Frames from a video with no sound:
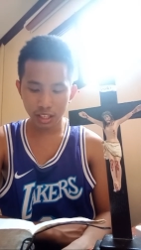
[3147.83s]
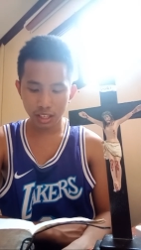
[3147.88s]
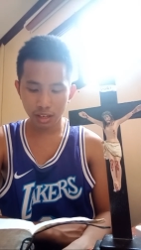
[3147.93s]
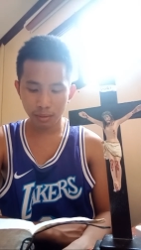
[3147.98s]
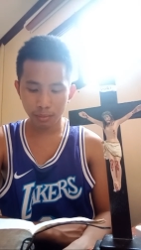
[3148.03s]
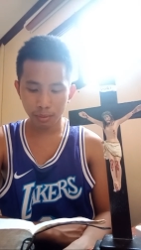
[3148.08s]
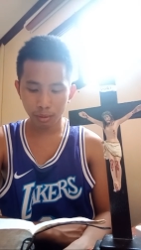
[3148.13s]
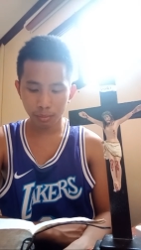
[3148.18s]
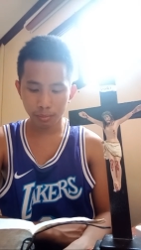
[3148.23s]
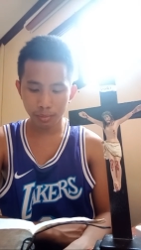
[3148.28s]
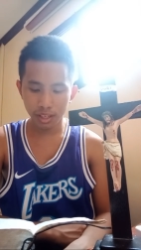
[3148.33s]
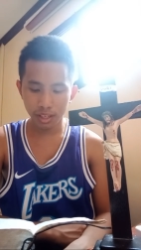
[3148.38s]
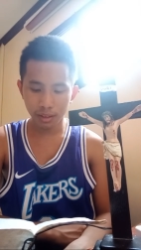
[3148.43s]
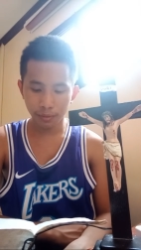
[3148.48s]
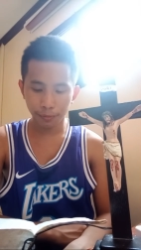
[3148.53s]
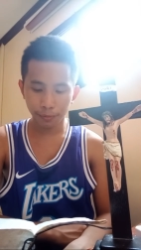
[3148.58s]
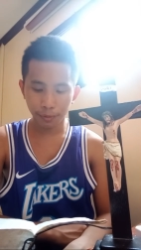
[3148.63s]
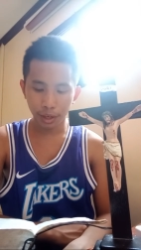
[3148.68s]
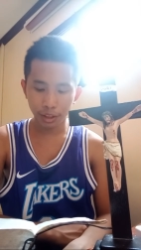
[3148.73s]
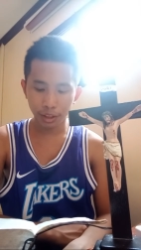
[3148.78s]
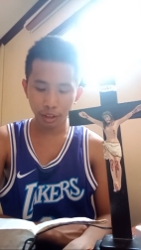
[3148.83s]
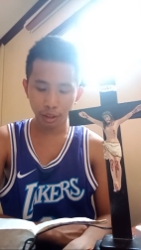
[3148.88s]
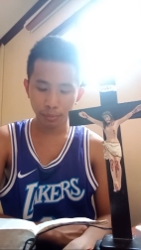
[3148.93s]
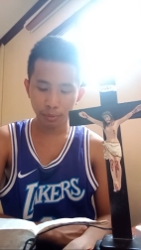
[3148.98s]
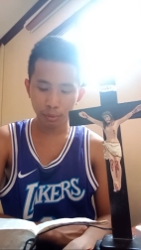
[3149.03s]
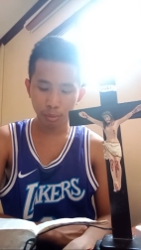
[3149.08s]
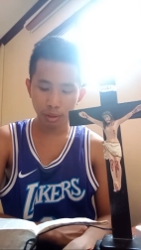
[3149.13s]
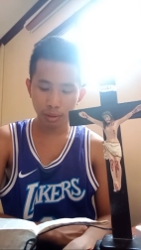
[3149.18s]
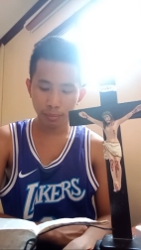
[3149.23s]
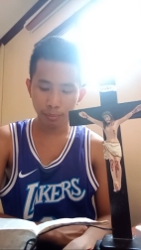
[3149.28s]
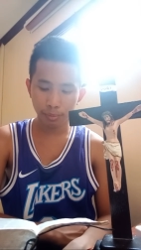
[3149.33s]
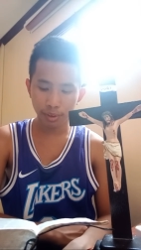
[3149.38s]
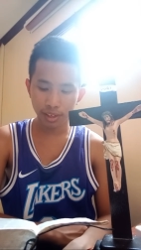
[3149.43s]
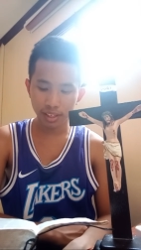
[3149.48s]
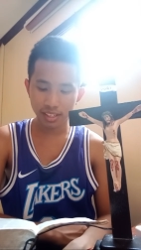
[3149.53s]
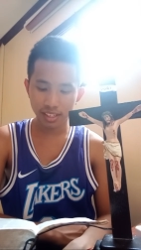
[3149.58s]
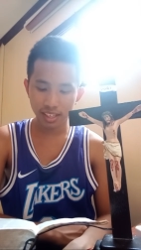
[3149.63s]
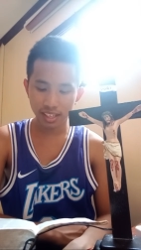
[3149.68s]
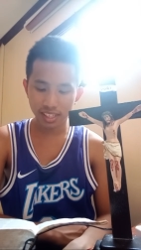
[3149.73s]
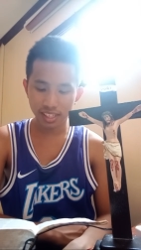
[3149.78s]
He will be the father of 12
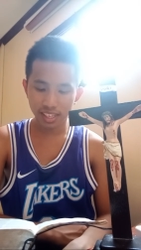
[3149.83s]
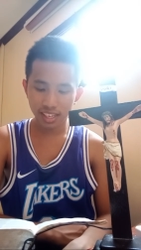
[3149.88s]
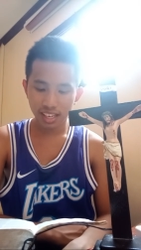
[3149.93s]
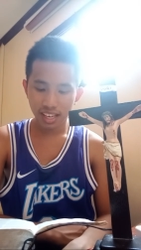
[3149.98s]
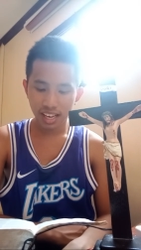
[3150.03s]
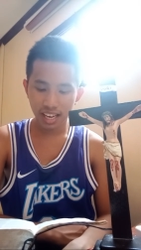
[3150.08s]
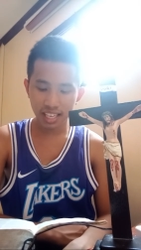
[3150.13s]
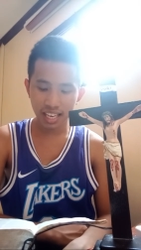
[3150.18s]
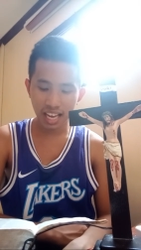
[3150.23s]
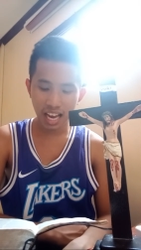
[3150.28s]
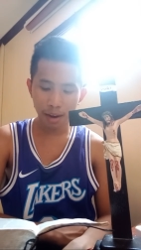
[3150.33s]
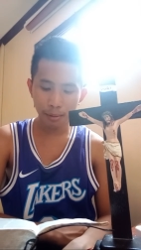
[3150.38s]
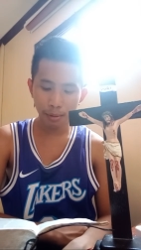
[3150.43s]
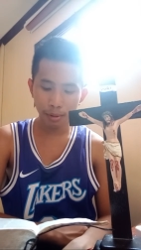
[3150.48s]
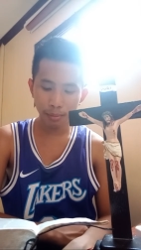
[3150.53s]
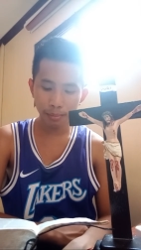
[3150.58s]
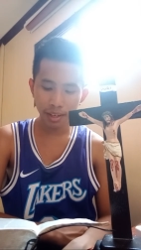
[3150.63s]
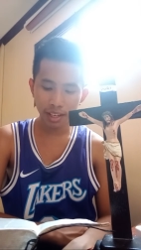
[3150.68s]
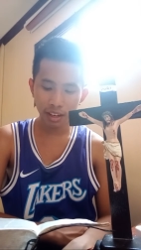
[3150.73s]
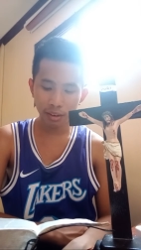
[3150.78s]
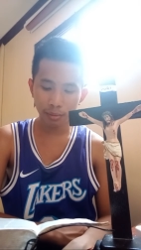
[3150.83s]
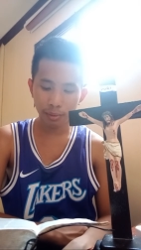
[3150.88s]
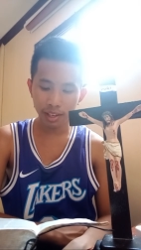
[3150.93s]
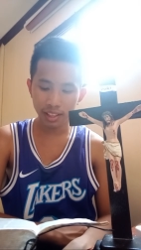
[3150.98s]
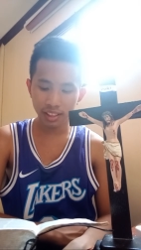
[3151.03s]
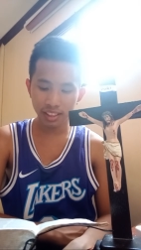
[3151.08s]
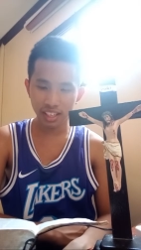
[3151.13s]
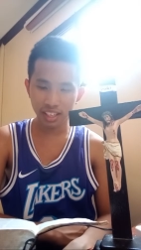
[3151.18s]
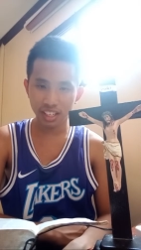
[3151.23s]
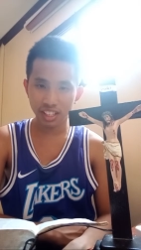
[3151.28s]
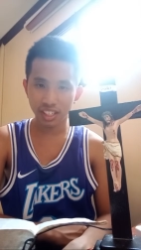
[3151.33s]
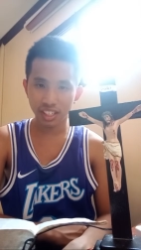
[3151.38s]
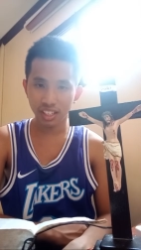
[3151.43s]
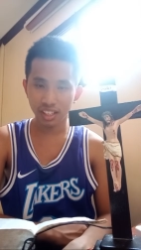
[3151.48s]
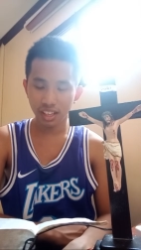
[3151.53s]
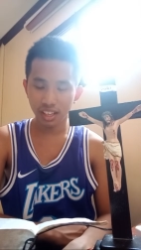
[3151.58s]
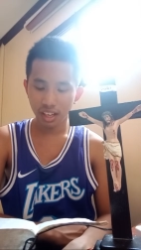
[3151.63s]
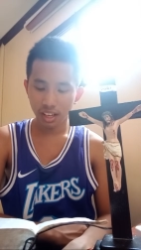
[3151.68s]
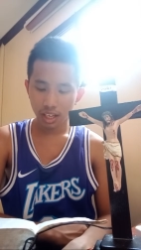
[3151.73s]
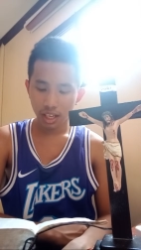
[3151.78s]
princes, and I will make a great nation
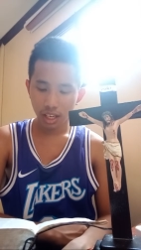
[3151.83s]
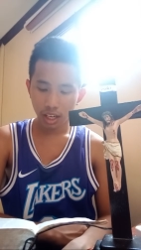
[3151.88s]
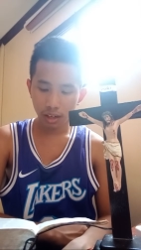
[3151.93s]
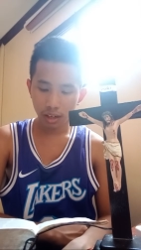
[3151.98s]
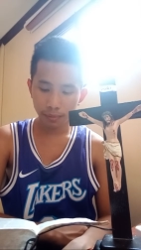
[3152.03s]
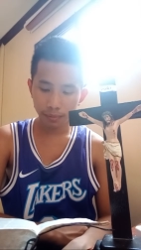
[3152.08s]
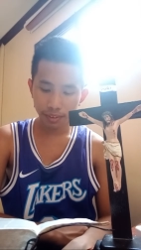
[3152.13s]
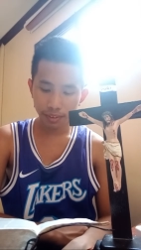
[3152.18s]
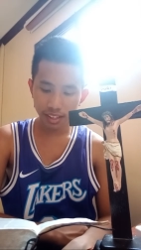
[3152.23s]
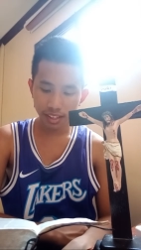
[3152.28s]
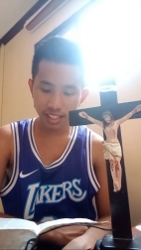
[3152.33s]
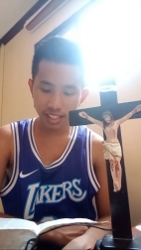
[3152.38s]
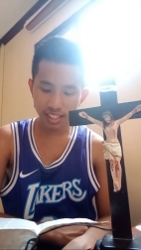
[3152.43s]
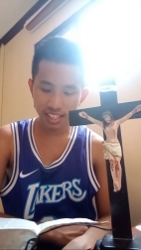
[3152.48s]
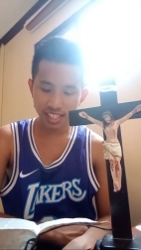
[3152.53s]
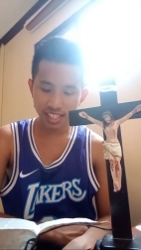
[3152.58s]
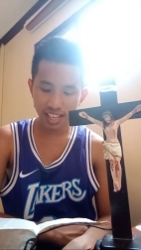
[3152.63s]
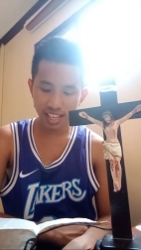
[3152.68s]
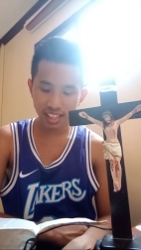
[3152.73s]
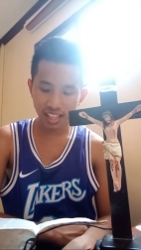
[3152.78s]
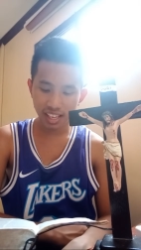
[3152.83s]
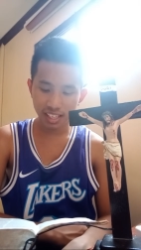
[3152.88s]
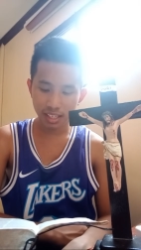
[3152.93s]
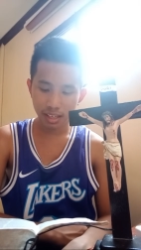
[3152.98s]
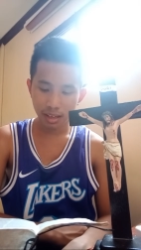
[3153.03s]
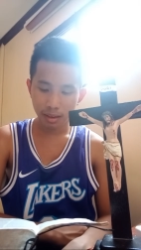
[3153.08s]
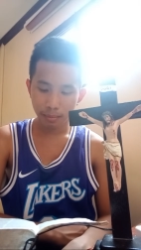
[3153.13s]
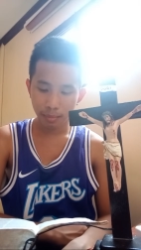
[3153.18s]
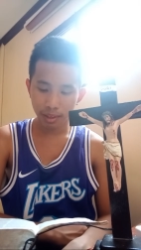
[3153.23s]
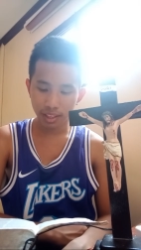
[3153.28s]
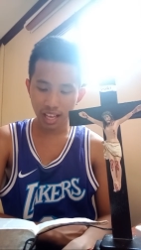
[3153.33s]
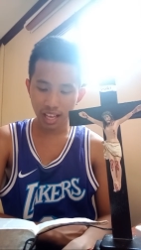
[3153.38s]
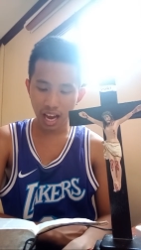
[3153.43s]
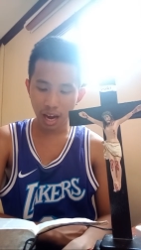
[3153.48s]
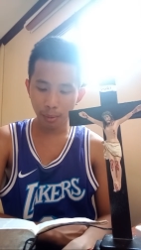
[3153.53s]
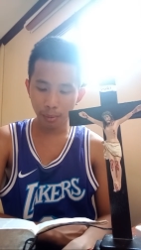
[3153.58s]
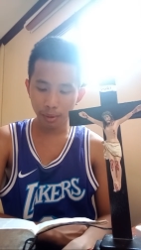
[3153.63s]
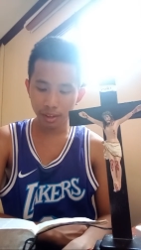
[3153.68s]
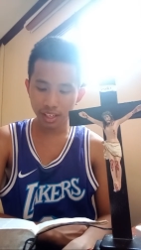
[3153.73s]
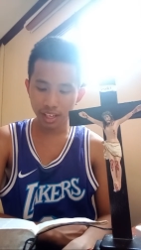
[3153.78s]
of his descendants. But I
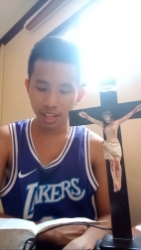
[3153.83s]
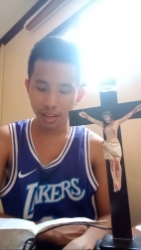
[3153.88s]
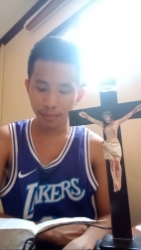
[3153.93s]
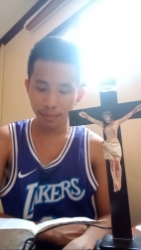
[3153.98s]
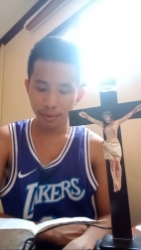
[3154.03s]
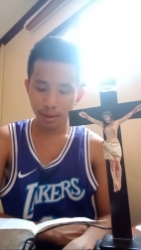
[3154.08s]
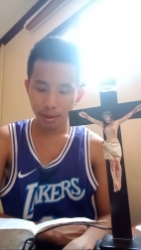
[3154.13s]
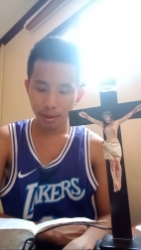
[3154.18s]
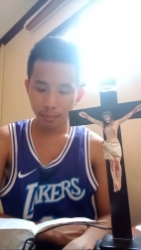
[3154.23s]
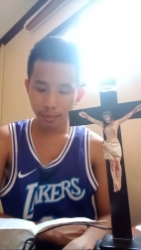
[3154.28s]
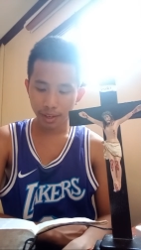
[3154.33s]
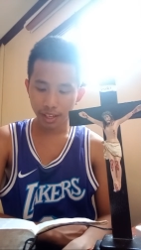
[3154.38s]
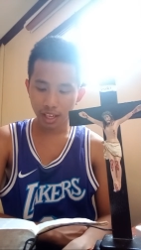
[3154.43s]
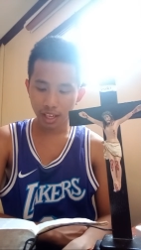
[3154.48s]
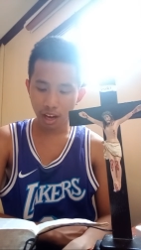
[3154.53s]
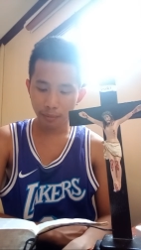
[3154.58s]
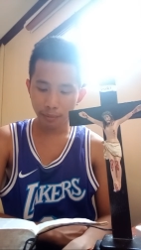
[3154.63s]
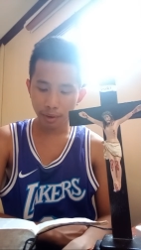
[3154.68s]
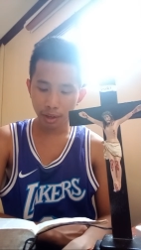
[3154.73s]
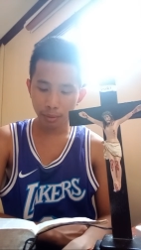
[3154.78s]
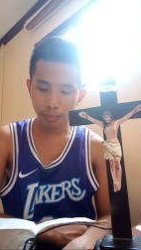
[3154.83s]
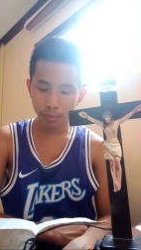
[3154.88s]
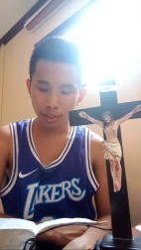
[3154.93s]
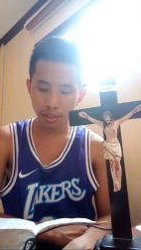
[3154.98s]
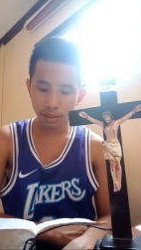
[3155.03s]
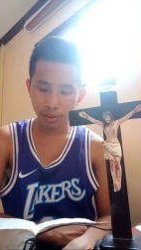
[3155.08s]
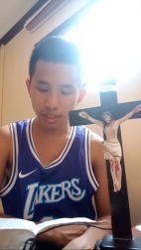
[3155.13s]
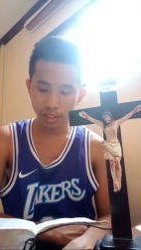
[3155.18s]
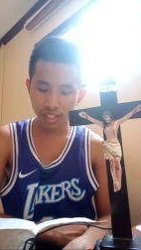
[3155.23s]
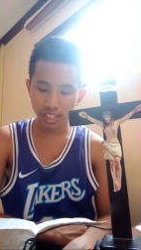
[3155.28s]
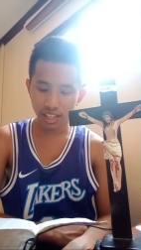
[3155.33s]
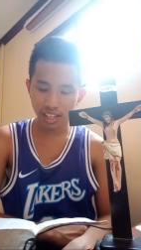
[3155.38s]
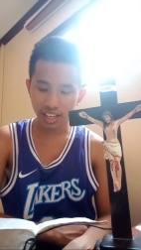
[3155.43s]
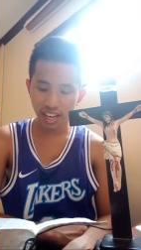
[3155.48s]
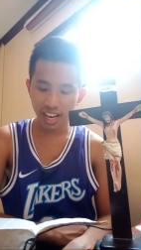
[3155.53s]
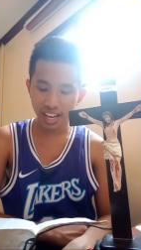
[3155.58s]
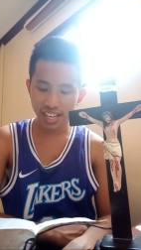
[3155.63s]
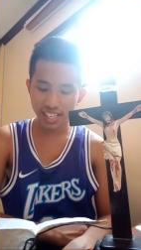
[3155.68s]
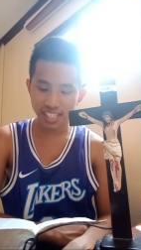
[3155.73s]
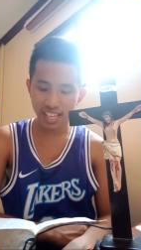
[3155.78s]
will keep my covenant with your son
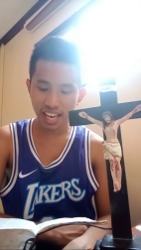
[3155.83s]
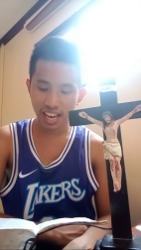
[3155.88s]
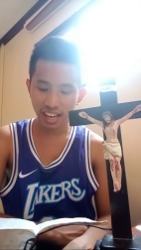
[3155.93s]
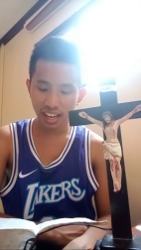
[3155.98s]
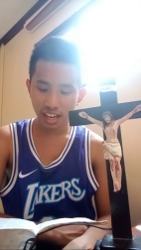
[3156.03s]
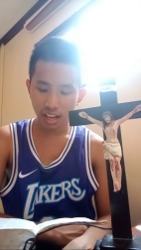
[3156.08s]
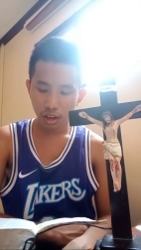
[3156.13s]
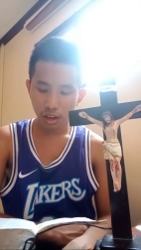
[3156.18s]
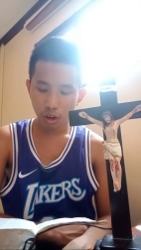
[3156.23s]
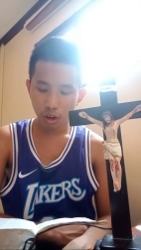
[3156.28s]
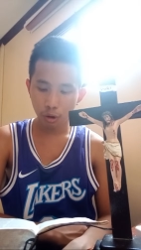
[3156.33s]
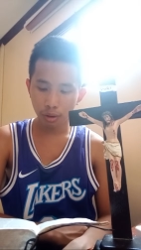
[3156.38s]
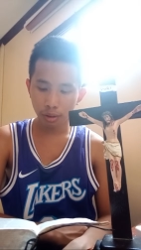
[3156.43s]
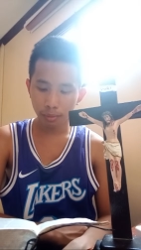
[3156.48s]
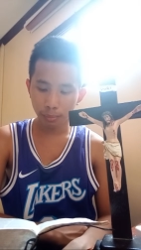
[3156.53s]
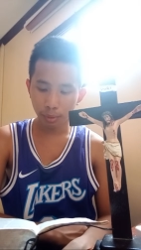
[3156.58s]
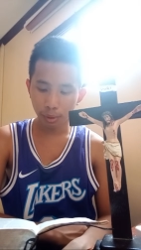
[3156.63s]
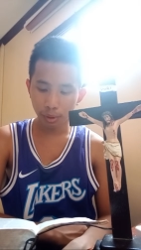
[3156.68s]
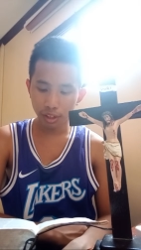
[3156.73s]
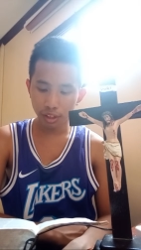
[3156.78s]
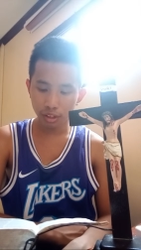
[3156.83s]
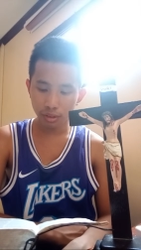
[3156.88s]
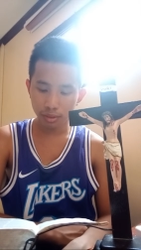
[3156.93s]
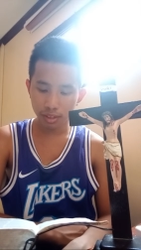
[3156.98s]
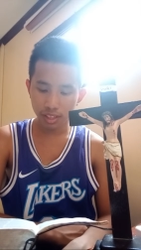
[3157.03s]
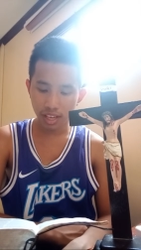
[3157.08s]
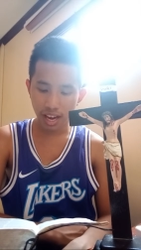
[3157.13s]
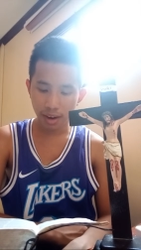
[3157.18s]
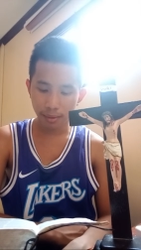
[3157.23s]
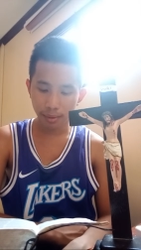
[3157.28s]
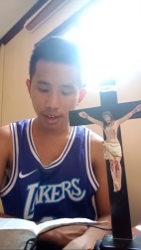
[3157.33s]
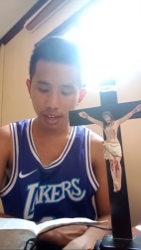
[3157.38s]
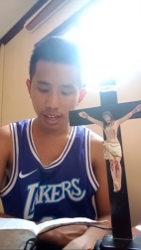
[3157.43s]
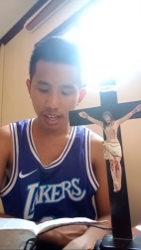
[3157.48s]
Isaac, who will be born to Sarah.